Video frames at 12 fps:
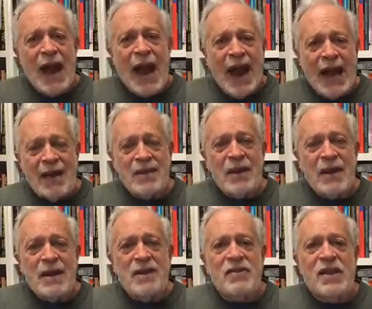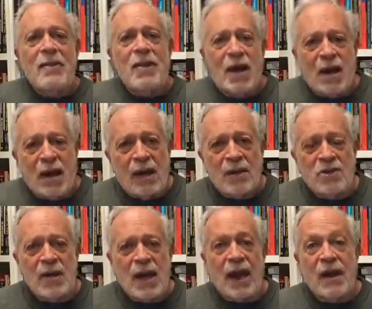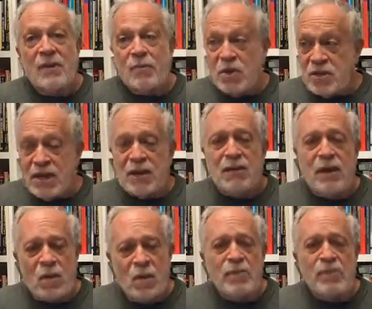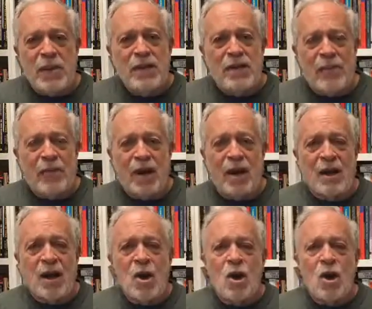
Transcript: had demagogues, and particularly one big demagogue,